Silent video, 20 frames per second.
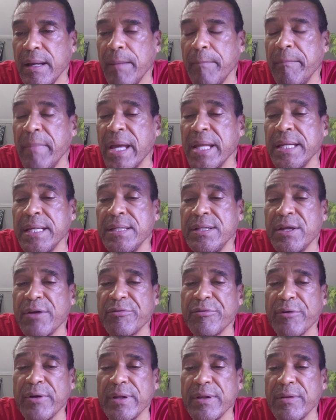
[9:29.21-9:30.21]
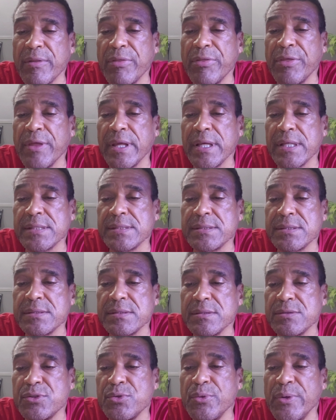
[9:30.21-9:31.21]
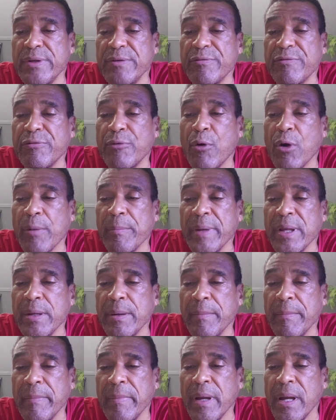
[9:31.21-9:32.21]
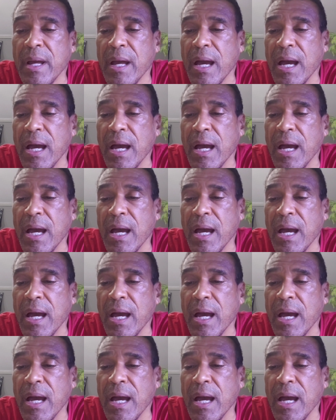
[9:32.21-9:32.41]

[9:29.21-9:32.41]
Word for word: many different things to inform him